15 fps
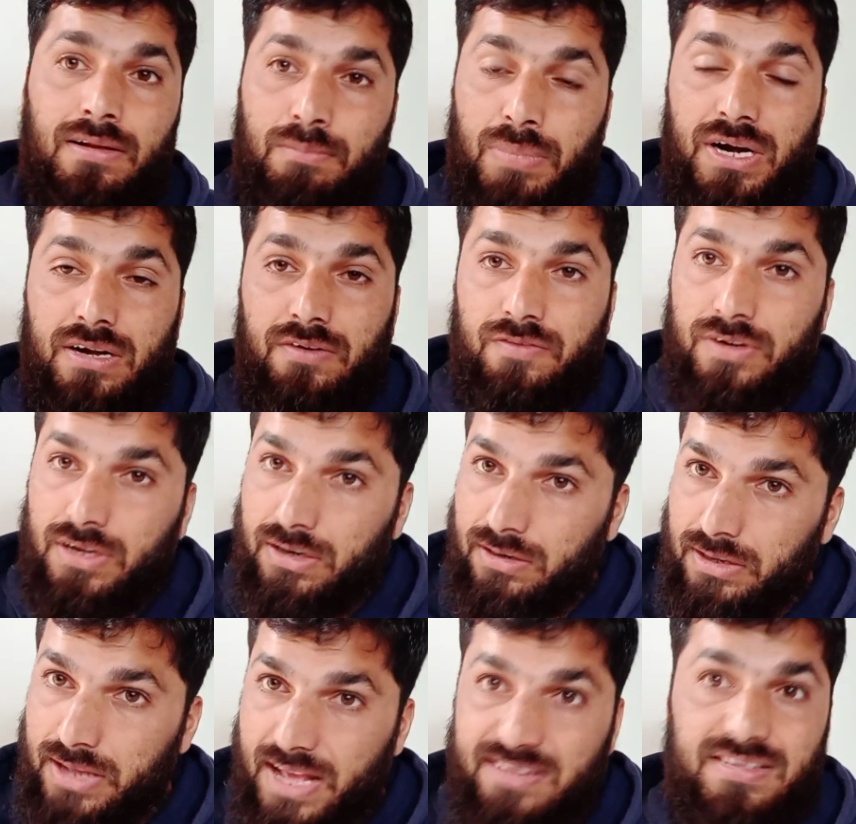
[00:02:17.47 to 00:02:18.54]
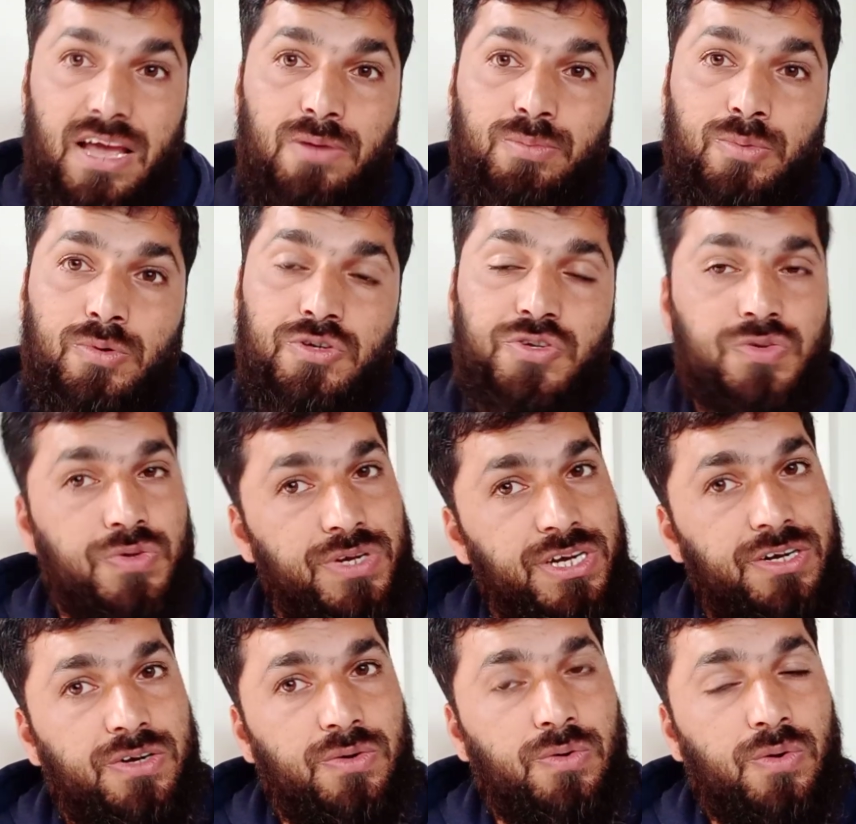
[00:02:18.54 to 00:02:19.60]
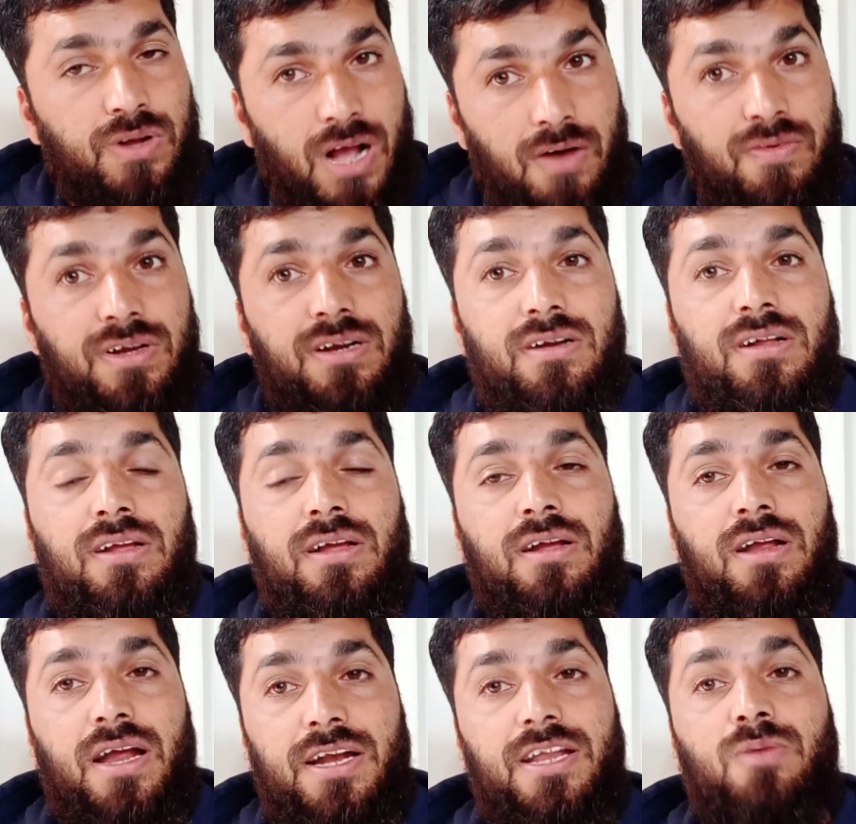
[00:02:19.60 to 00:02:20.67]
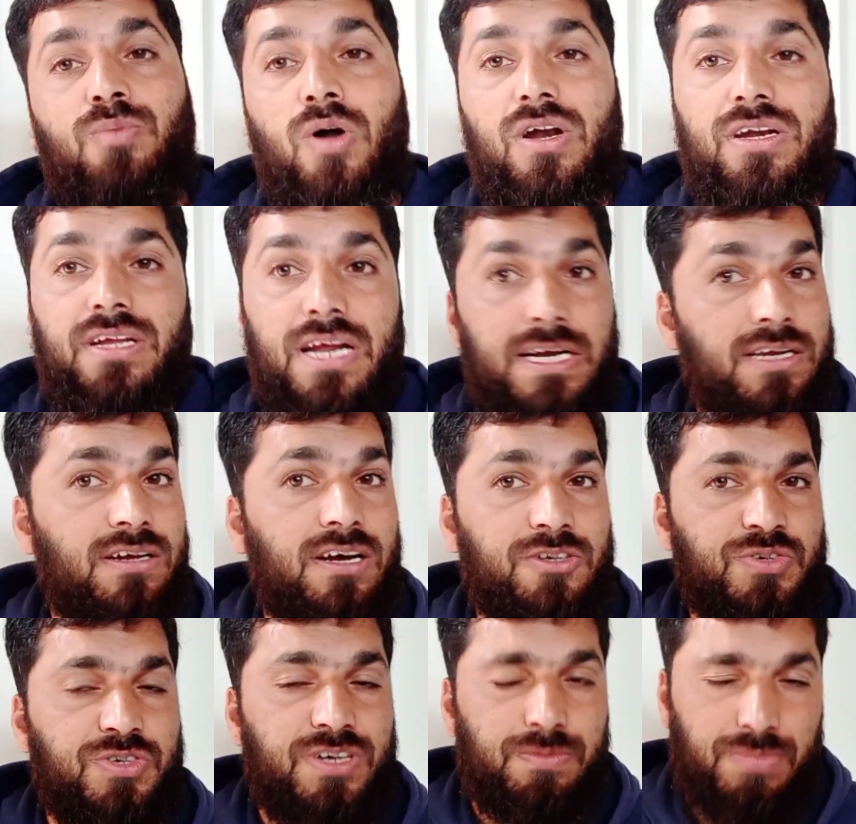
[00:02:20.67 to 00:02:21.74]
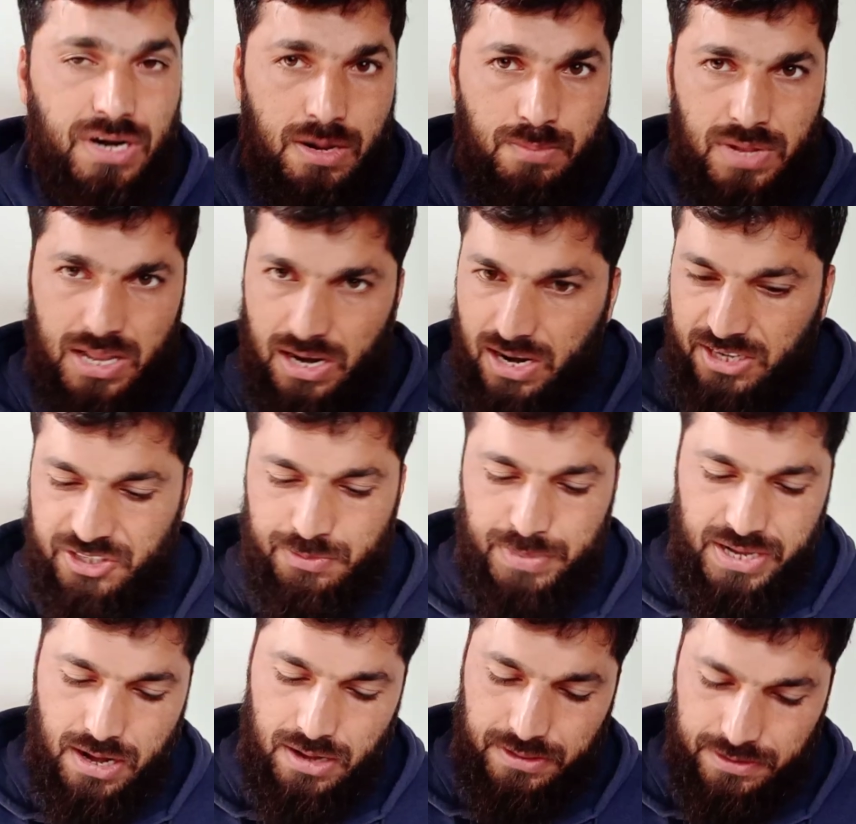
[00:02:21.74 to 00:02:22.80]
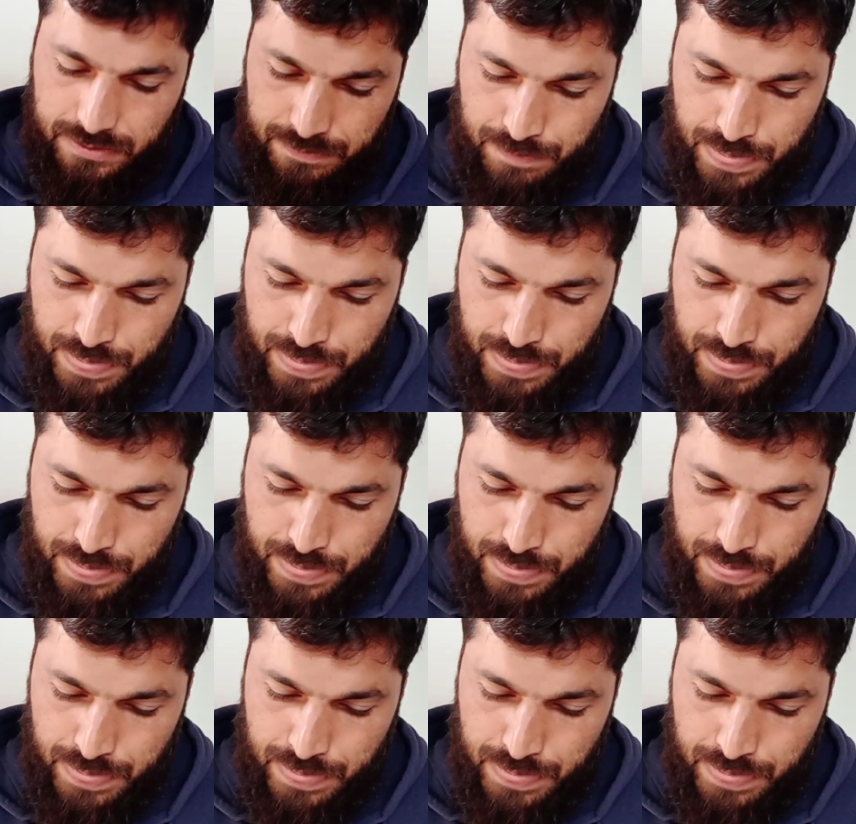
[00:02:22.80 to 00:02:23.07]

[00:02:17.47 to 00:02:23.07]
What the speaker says: But for SI post, you need to cover Indian polity, Indian constitution from Lakshmikant.